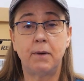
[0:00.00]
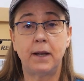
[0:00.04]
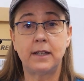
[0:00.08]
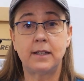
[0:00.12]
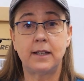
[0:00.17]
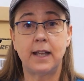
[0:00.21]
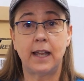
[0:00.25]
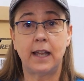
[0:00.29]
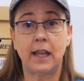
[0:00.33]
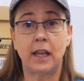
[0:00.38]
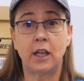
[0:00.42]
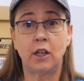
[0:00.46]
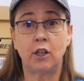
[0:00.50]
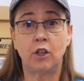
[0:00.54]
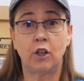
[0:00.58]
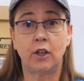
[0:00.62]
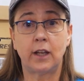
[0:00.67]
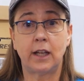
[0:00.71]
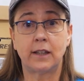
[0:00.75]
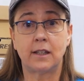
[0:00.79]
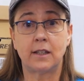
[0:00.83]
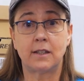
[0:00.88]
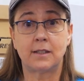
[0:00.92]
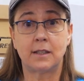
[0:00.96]
by taking a
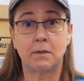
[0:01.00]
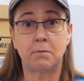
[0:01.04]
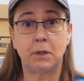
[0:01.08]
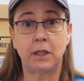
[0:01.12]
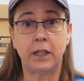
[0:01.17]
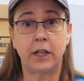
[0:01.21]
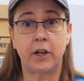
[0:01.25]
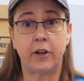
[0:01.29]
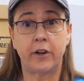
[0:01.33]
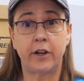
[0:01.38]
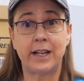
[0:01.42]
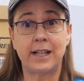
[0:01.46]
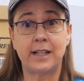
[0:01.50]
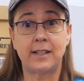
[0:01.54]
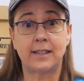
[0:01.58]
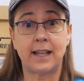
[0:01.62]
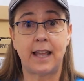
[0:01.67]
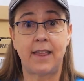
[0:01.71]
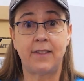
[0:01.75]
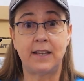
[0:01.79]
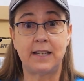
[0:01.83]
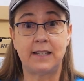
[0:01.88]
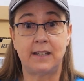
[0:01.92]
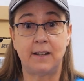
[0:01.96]
look at the similarities
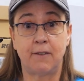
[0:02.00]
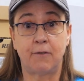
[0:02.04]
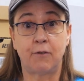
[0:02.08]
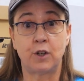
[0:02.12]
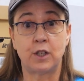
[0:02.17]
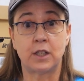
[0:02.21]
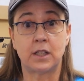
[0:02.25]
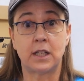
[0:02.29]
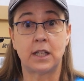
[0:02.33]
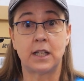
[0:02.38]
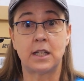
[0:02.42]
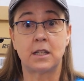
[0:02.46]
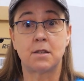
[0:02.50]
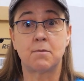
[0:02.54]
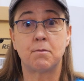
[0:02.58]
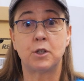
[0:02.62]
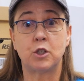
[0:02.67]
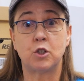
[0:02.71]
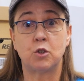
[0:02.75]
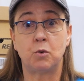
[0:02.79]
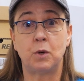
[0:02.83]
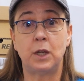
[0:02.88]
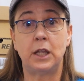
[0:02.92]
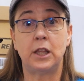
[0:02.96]
and the differences
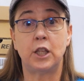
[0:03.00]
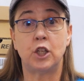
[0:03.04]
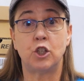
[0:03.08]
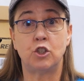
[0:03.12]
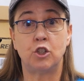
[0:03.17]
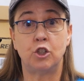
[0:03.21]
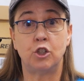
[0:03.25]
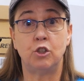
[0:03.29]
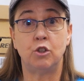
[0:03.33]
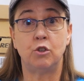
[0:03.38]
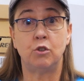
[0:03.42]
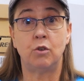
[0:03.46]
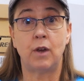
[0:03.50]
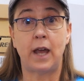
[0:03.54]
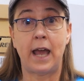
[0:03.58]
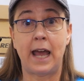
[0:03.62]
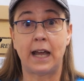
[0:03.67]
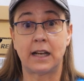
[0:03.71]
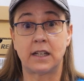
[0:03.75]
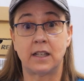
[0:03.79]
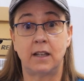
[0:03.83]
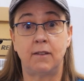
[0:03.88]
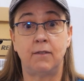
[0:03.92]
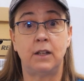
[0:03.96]
between the two
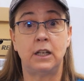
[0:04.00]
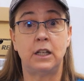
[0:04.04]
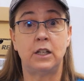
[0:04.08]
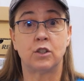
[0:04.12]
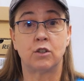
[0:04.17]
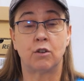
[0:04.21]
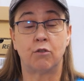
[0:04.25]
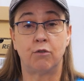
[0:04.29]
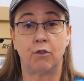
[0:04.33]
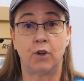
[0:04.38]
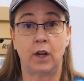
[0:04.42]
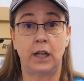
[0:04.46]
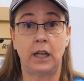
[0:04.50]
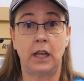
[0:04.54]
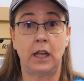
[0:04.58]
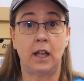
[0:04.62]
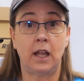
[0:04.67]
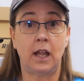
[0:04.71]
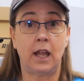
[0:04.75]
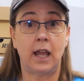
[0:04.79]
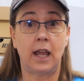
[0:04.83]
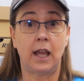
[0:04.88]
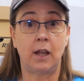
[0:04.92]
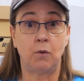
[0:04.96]
activities of
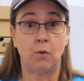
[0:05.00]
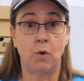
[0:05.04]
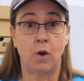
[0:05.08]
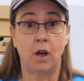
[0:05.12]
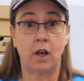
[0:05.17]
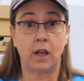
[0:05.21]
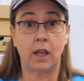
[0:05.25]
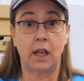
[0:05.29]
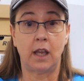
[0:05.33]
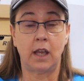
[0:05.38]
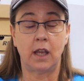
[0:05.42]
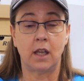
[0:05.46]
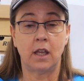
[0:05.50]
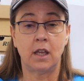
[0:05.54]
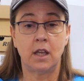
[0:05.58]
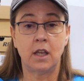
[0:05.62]
running and walking.